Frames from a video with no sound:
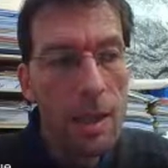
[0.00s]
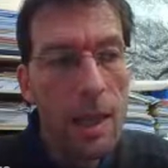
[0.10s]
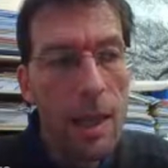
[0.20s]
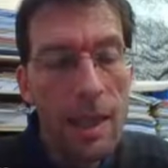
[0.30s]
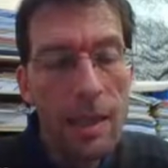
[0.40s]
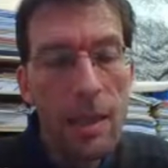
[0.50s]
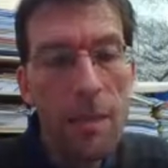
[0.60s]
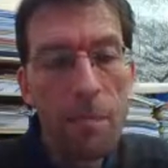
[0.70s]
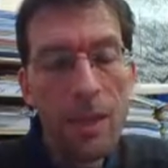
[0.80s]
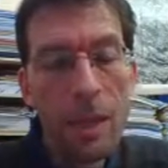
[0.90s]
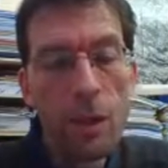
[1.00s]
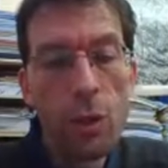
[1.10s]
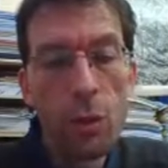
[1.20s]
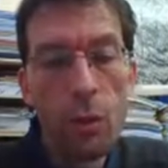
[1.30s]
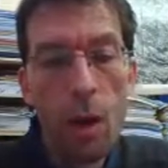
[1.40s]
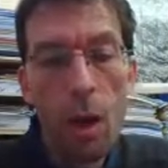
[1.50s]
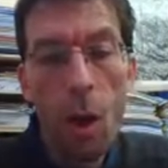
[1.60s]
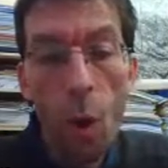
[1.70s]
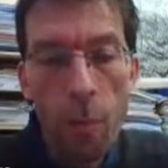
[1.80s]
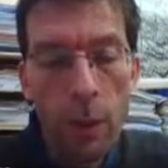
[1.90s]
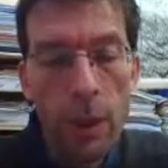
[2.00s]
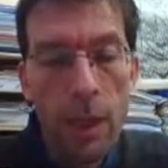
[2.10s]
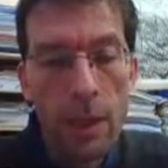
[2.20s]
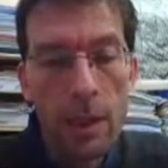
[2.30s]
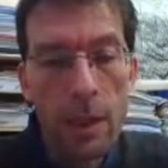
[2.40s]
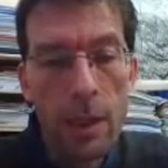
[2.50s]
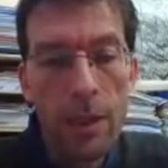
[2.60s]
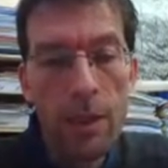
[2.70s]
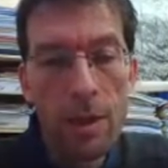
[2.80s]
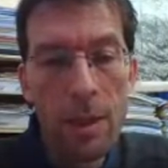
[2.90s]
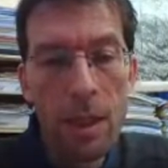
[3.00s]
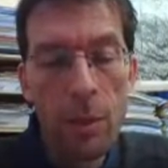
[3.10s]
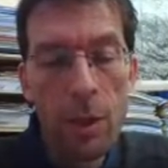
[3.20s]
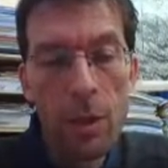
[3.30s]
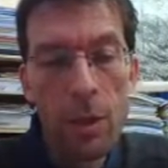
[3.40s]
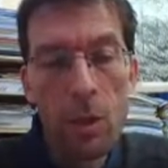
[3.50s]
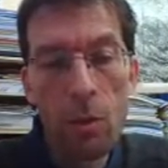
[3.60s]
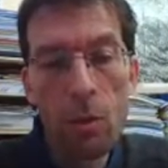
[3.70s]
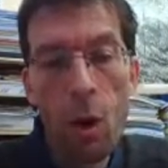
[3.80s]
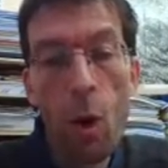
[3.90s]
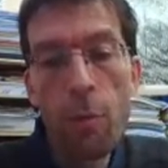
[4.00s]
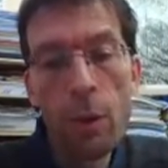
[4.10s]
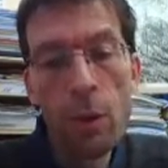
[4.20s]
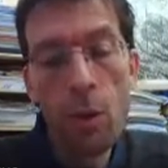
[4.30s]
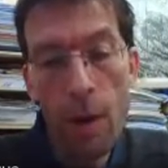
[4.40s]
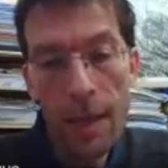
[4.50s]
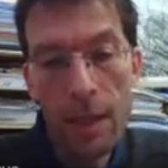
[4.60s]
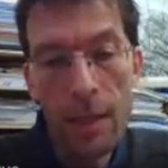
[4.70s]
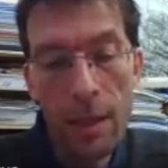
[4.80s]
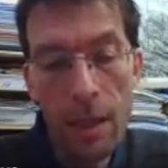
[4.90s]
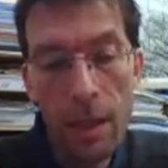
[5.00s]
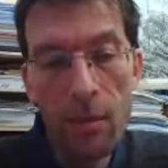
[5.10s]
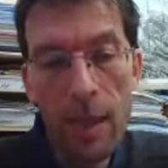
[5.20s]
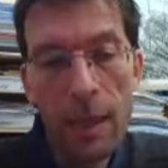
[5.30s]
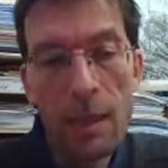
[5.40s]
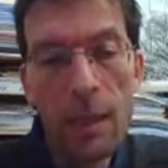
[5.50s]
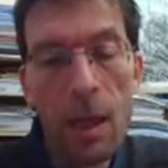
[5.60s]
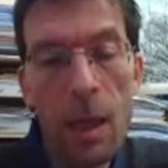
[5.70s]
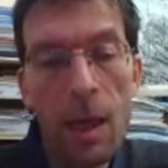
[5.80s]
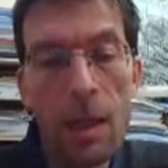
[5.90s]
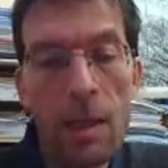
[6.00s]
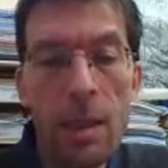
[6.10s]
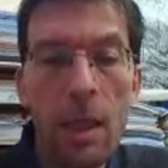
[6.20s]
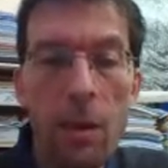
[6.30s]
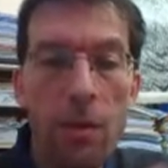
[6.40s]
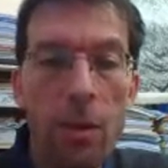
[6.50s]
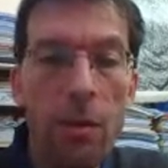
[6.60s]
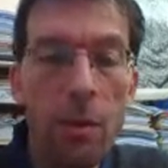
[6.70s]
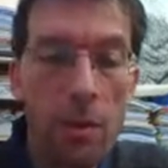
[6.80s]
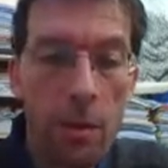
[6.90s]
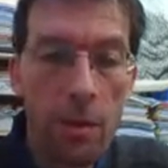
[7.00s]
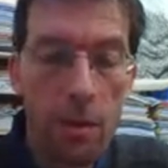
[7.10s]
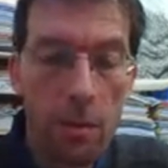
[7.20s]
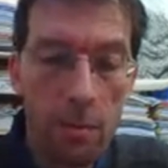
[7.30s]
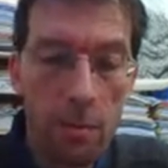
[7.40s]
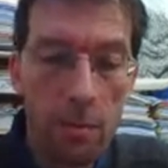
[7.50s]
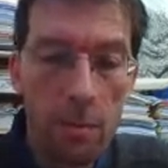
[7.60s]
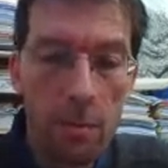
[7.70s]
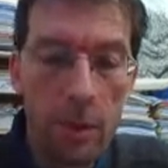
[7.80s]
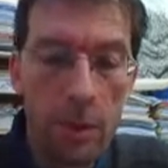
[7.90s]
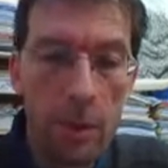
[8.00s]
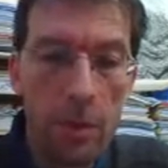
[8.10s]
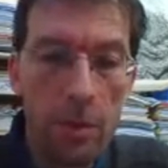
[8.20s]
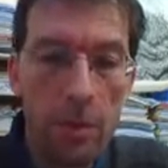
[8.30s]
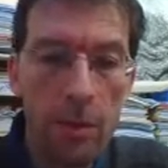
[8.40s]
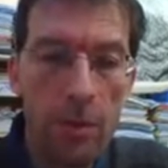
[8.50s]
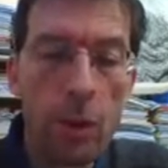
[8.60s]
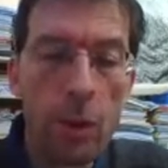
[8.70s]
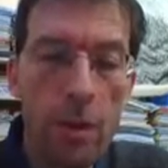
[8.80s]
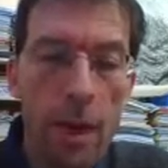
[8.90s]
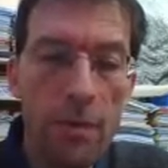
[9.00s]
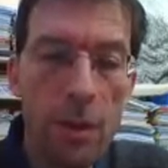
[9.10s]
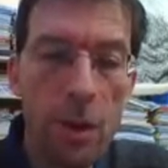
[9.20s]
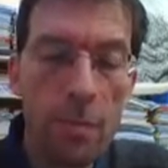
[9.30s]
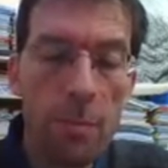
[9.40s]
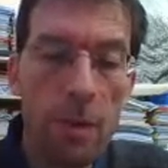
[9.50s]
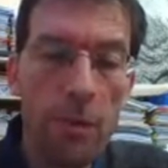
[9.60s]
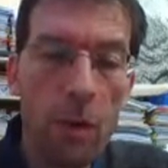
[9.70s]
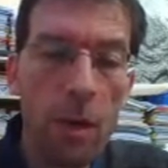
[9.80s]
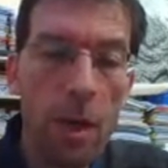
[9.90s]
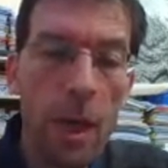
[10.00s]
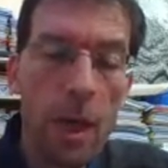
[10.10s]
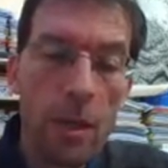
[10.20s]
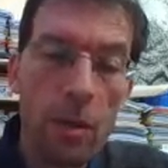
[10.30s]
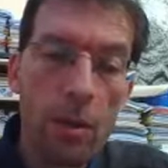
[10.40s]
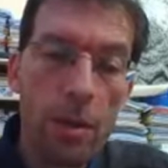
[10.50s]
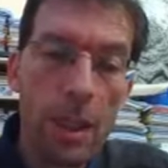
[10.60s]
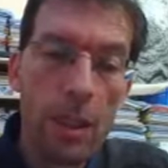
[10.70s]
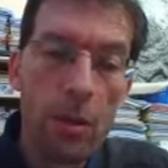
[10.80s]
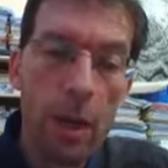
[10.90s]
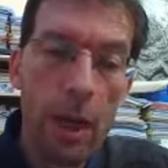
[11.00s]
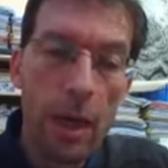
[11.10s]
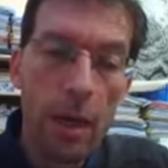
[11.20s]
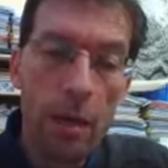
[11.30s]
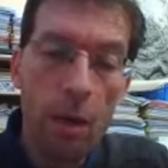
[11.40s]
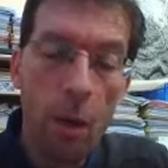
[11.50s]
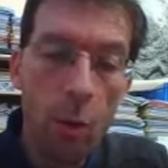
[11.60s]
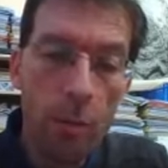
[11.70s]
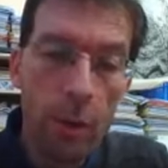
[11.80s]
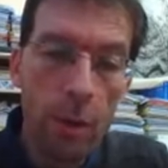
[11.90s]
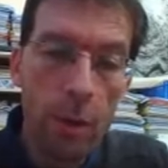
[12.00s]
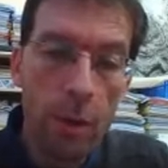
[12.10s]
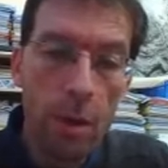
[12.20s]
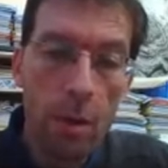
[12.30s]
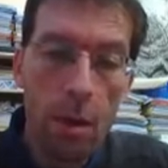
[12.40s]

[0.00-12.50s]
led to openings in the sediments, to open cracks, in fact, instead of the photographs just before. So these were open